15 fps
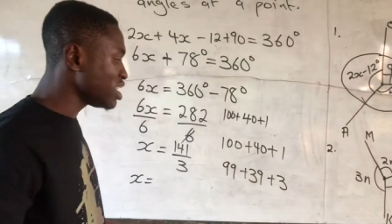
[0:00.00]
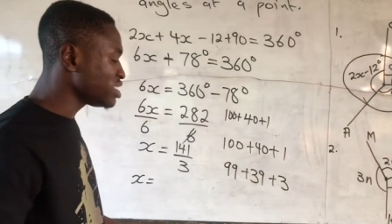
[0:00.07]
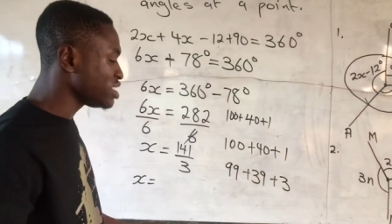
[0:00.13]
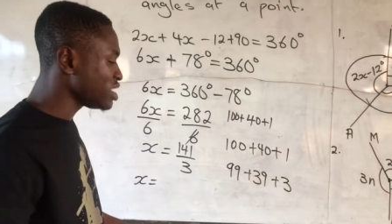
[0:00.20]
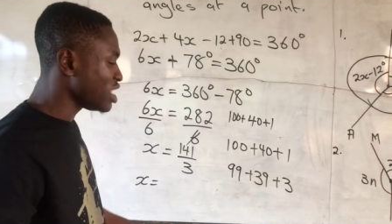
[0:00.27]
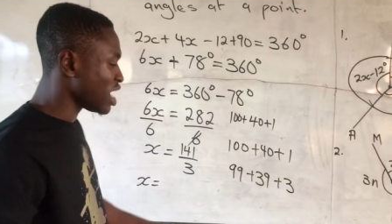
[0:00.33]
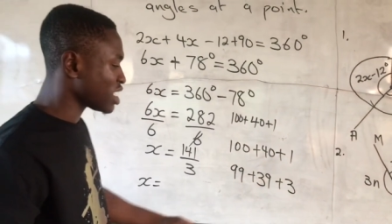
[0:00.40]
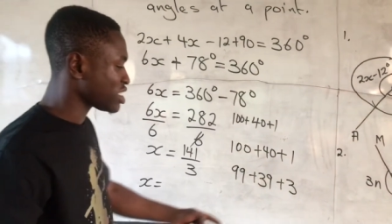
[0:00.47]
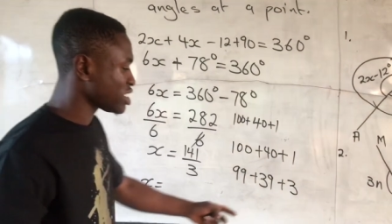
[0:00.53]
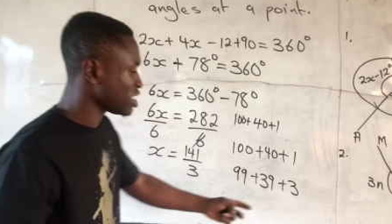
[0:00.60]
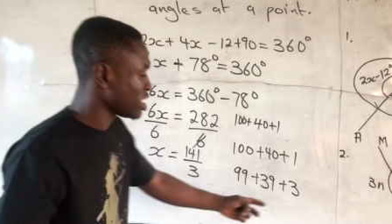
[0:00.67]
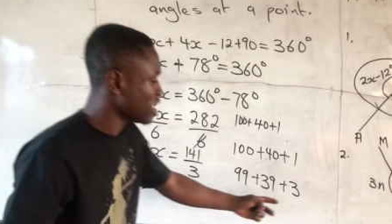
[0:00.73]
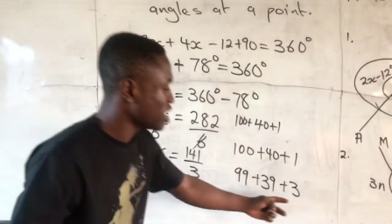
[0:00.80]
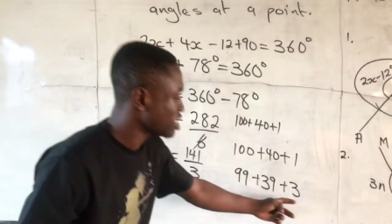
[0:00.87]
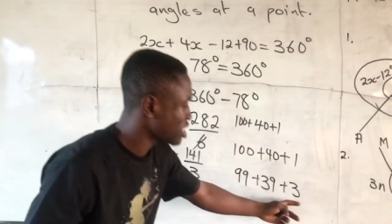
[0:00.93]
see
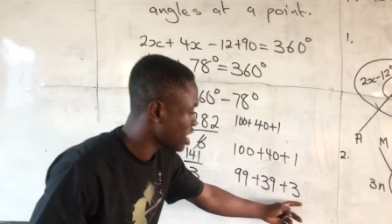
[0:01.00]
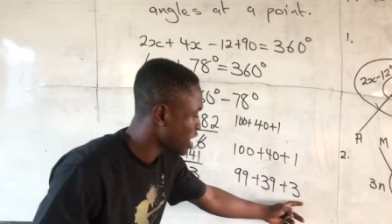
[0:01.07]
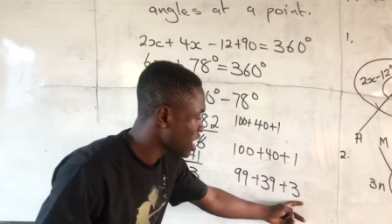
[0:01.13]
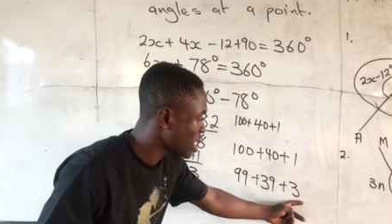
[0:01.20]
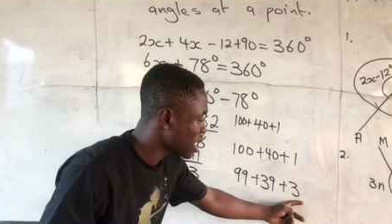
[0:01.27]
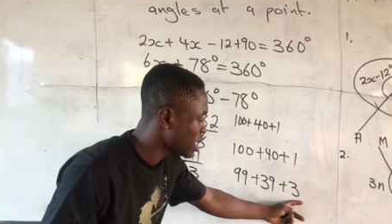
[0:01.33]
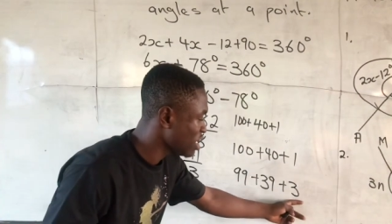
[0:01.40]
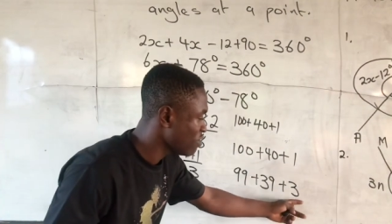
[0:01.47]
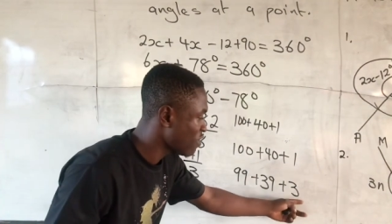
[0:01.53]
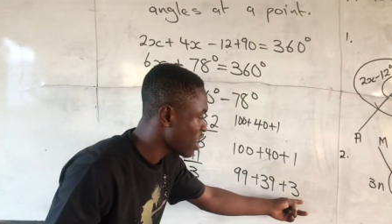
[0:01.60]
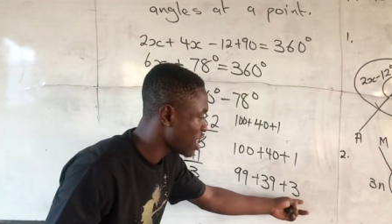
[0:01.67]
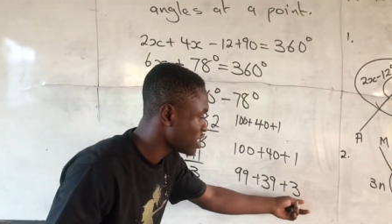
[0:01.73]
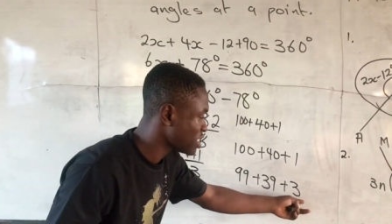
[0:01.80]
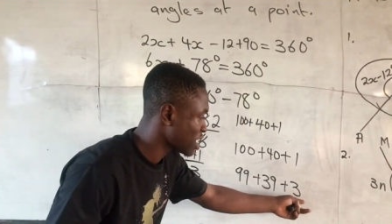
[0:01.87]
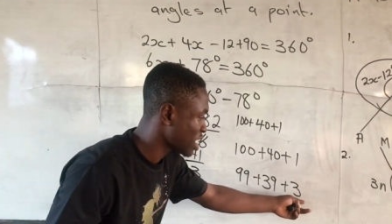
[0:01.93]
that 3 can
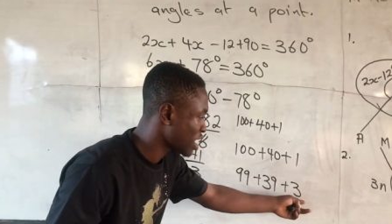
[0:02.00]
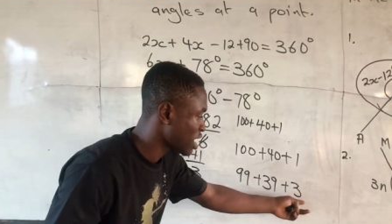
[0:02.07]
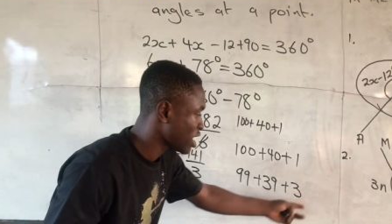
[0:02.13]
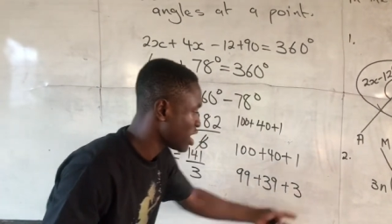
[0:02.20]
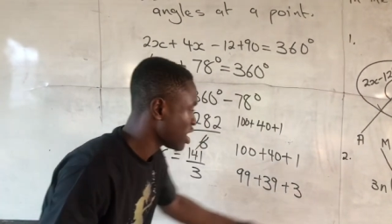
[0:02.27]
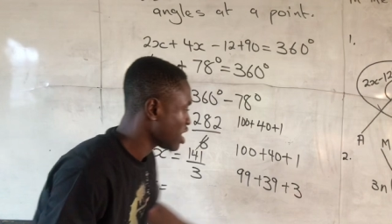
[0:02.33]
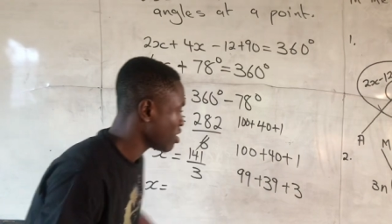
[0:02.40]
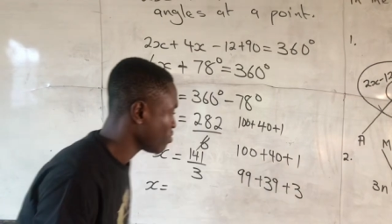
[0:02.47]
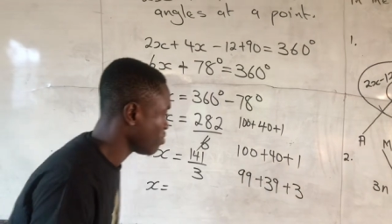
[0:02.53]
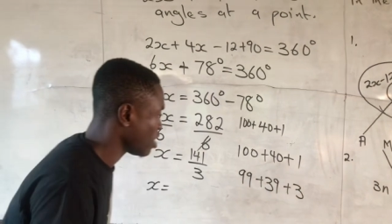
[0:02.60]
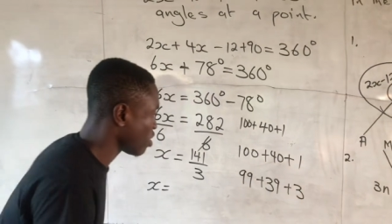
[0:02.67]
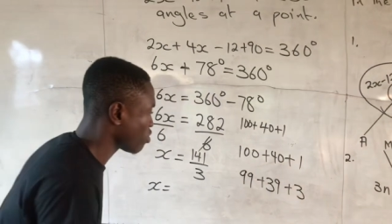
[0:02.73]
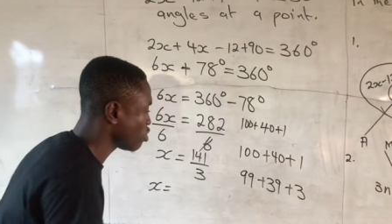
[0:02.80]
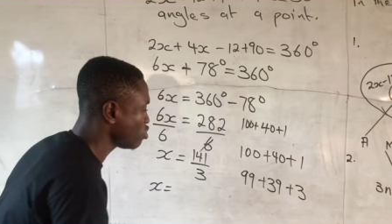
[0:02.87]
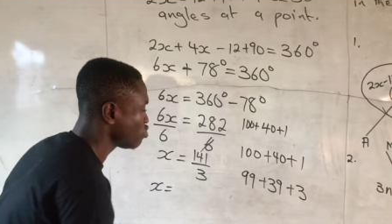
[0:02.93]
divide 3. We
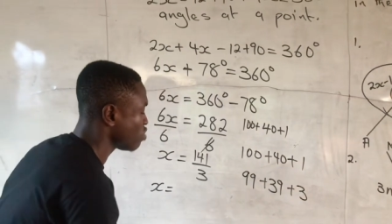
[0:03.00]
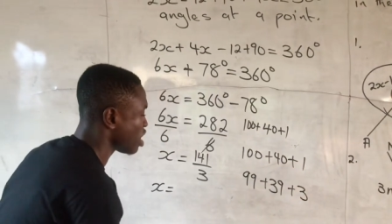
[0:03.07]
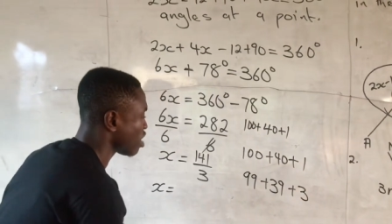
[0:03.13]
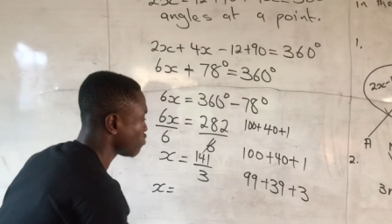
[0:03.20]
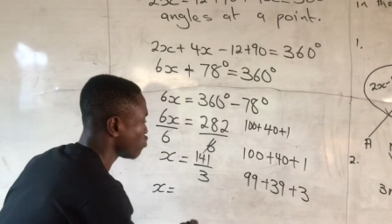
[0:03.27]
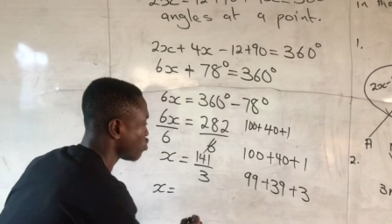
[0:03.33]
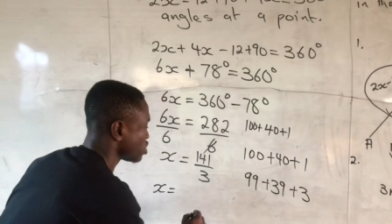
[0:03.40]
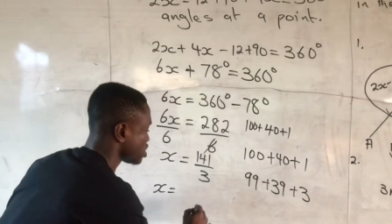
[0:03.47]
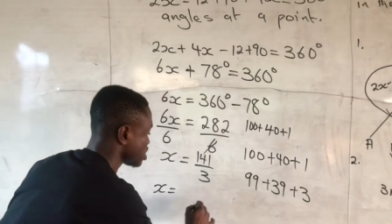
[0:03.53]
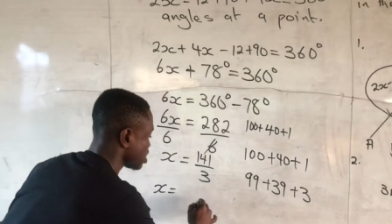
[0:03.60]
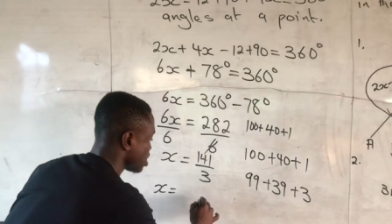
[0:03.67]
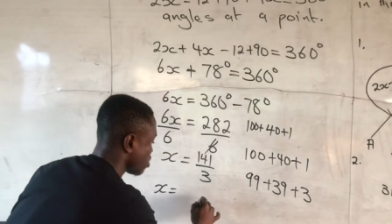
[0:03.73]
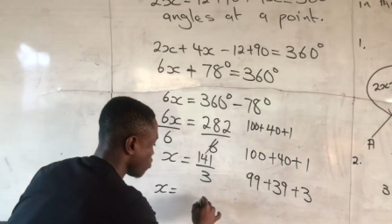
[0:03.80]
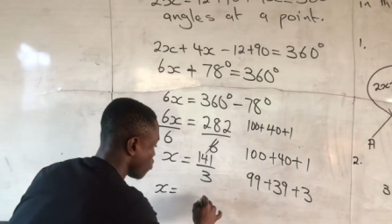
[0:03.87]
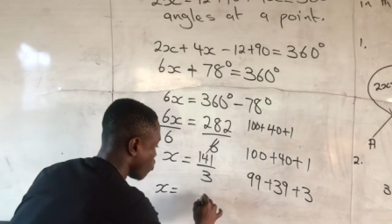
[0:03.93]
are going to have what?
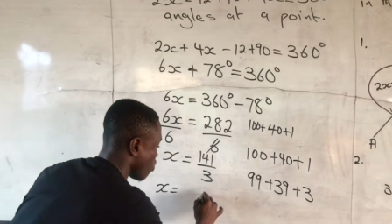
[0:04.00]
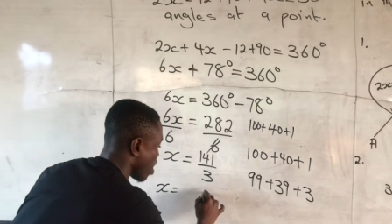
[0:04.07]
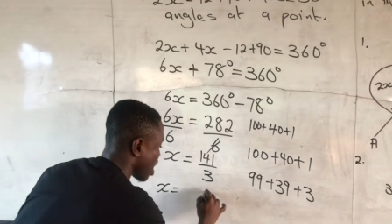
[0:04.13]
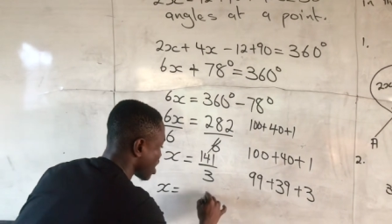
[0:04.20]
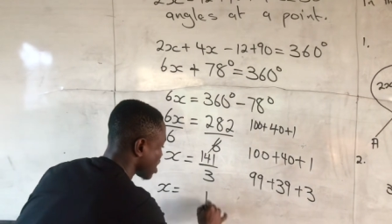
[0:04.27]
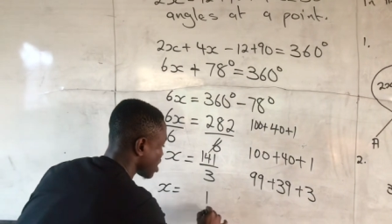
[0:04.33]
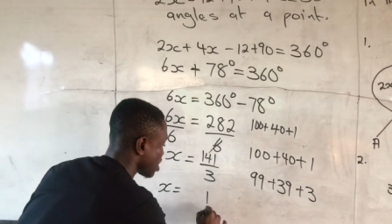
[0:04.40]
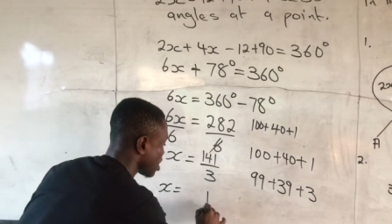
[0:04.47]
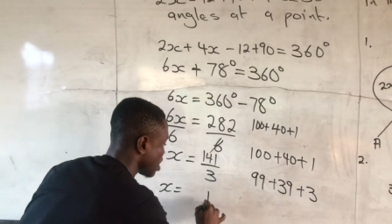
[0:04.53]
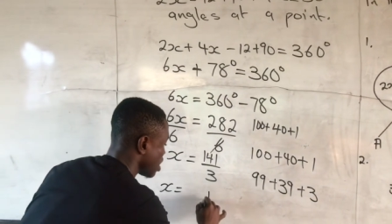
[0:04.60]
1